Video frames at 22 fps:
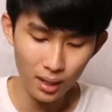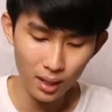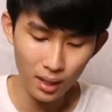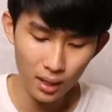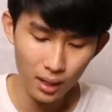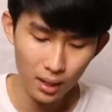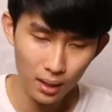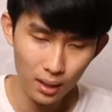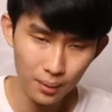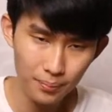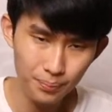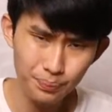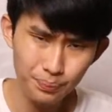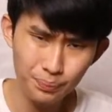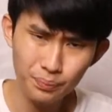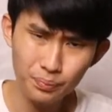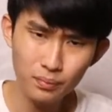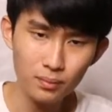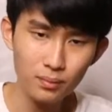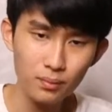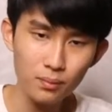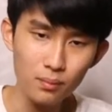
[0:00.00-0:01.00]

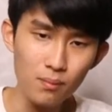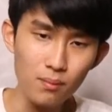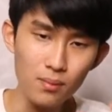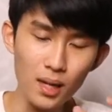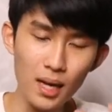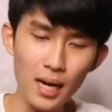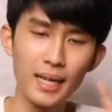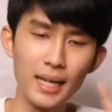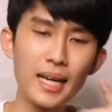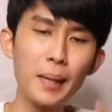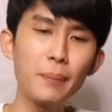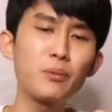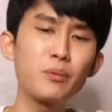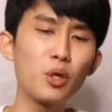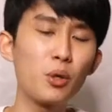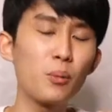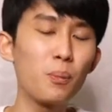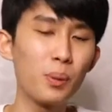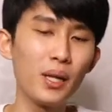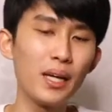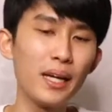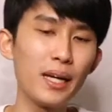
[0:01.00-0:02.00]
I kept on
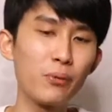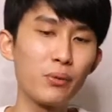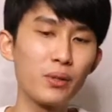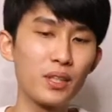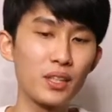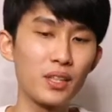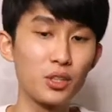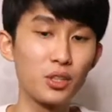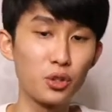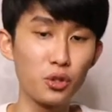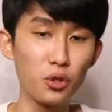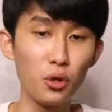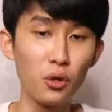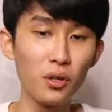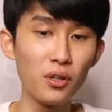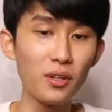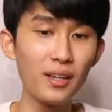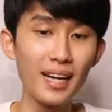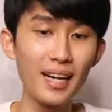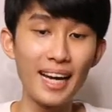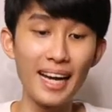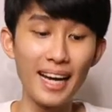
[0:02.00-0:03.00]
playing with the
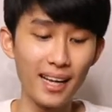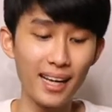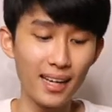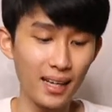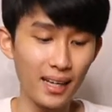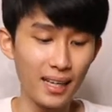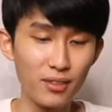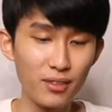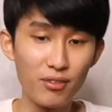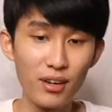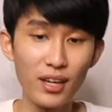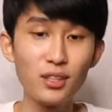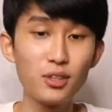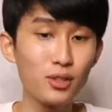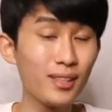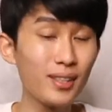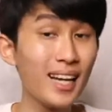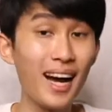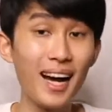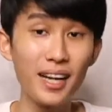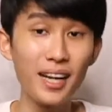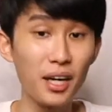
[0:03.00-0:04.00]
controller, and
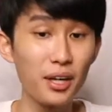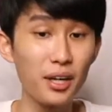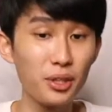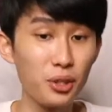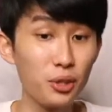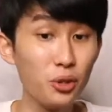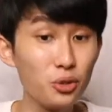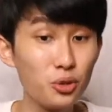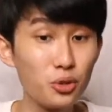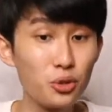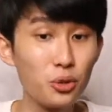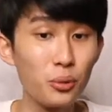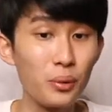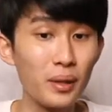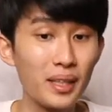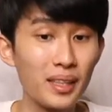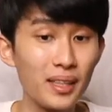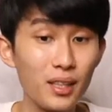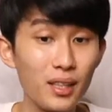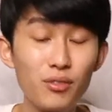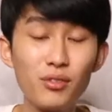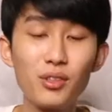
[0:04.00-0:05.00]
eventually I got used to
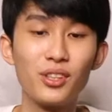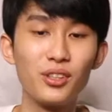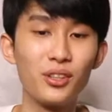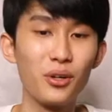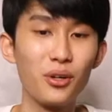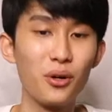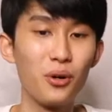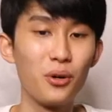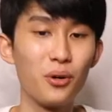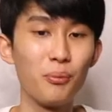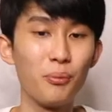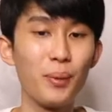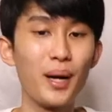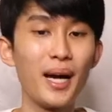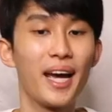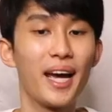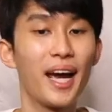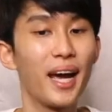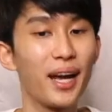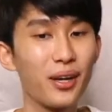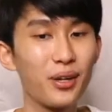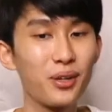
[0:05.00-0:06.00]
it, even though my
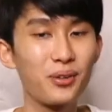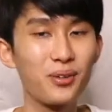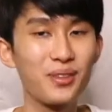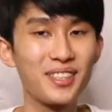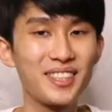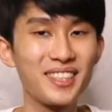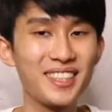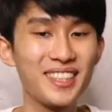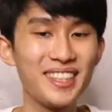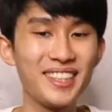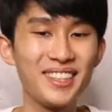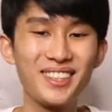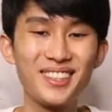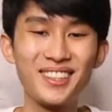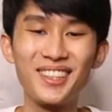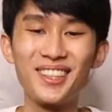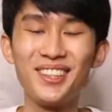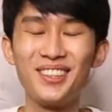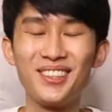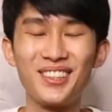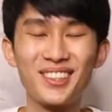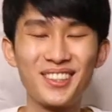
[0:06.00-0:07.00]
accuracy
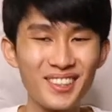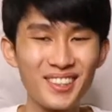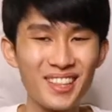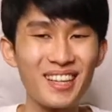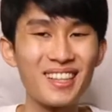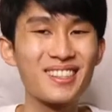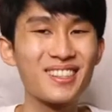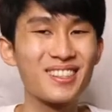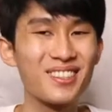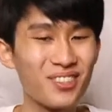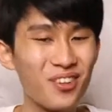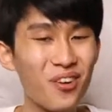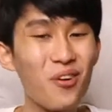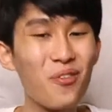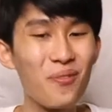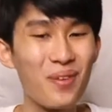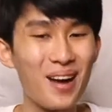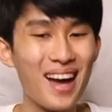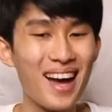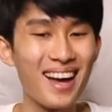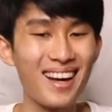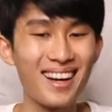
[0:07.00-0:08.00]
still sucks so
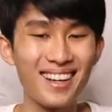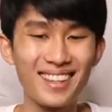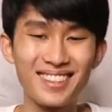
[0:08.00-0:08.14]
bad.